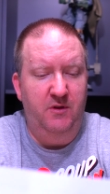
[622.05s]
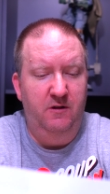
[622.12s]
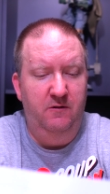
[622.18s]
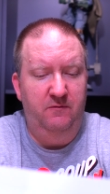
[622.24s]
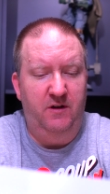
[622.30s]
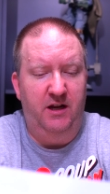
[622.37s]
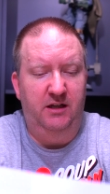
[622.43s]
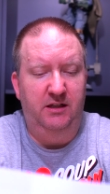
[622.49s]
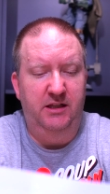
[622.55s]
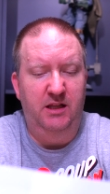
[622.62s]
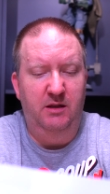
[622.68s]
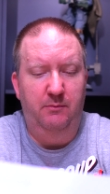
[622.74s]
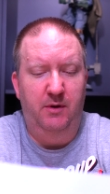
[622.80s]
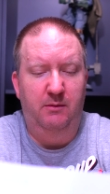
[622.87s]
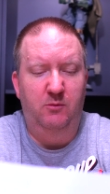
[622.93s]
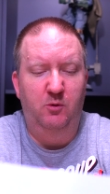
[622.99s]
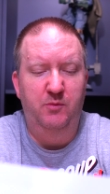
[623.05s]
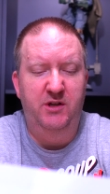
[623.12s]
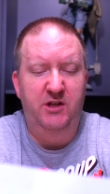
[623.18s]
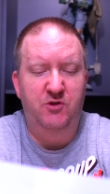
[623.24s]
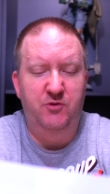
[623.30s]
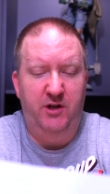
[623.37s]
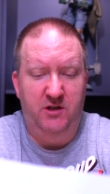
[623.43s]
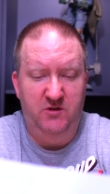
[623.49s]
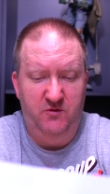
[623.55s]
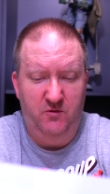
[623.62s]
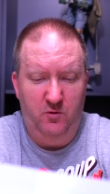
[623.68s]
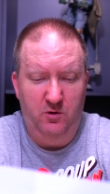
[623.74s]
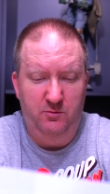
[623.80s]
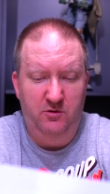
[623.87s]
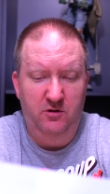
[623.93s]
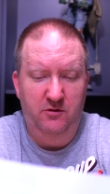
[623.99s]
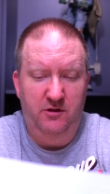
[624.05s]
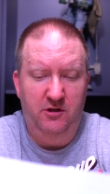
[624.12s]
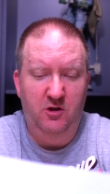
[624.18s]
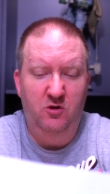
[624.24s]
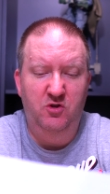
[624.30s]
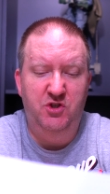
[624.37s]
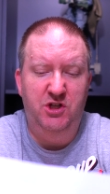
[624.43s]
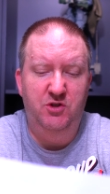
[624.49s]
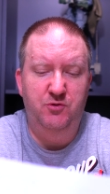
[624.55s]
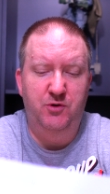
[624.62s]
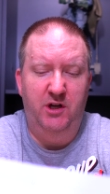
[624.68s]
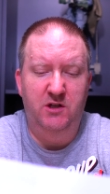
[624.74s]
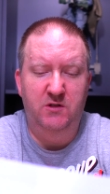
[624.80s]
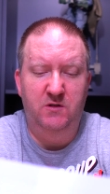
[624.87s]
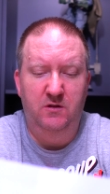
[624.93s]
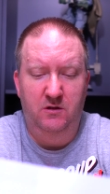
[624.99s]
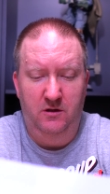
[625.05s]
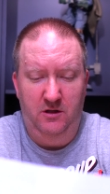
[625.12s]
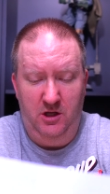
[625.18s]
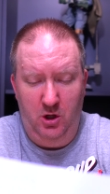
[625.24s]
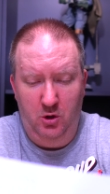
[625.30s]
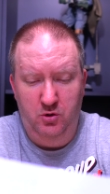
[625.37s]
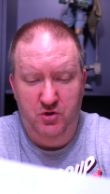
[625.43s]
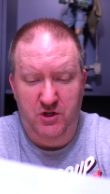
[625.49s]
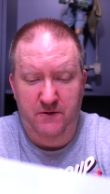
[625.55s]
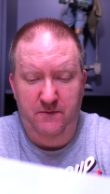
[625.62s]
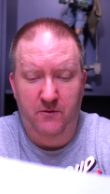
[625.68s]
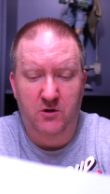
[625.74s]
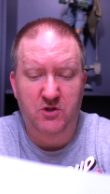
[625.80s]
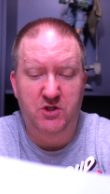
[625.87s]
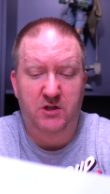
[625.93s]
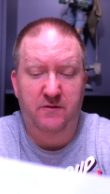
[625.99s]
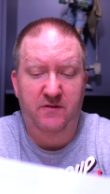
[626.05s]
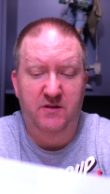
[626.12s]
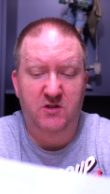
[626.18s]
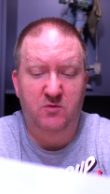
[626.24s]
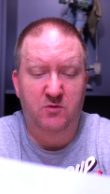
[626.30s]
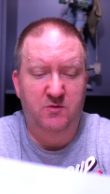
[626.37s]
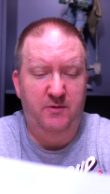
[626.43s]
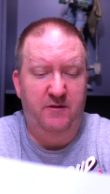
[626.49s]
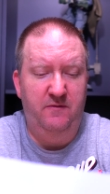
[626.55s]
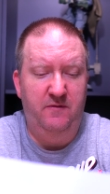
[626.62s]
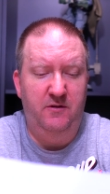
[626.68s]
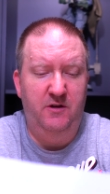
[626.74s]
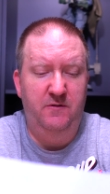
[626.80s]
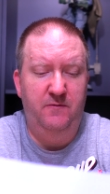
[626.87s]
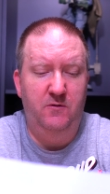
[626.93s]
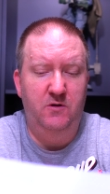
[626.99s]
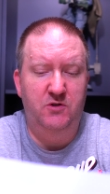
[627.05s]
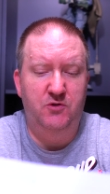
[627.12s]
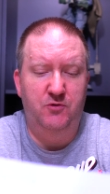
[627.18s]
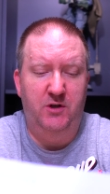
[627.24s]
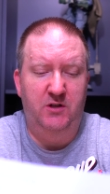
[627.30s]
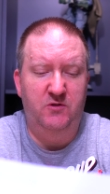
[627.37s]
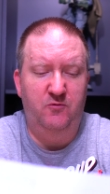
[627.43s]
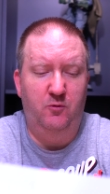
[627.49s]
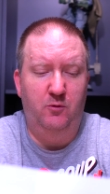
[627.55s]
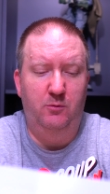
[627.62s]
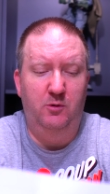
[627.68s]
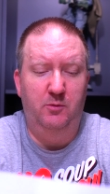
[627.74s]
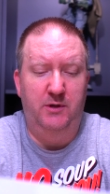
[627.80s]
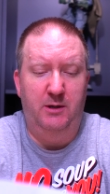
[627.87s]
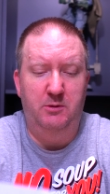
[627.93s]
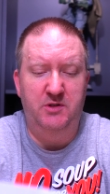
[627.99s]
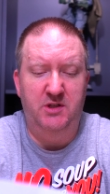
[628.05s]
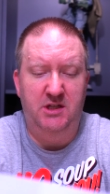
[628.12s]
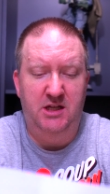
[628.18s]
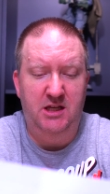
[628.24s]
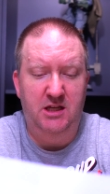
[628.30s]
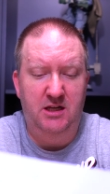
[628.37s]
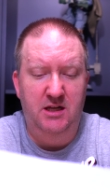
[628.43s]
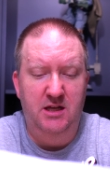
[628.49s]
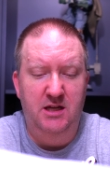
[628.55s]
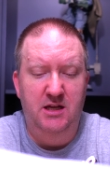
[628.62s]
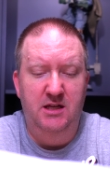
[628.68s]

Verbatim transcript: Finally, the Bumblebee Transformer. The OG trans the OG version of this was my very first Transformer when I was a kid.